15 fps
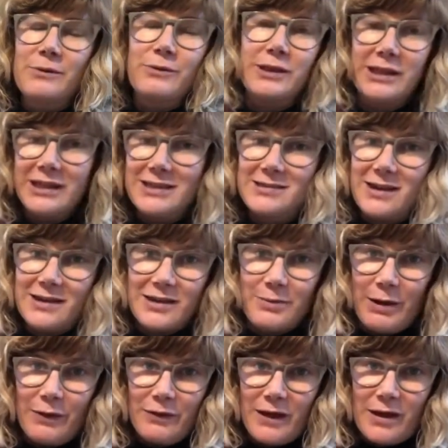really excited
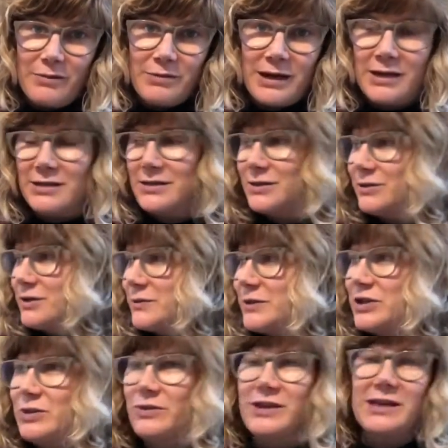about them and as soon as we
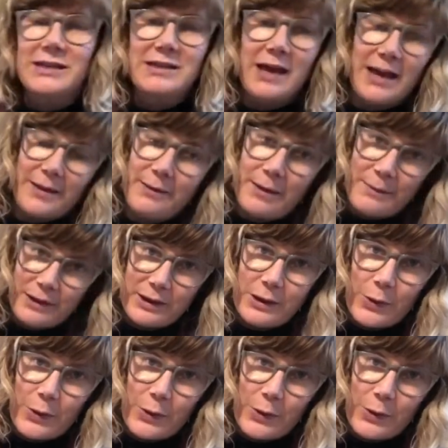do these I am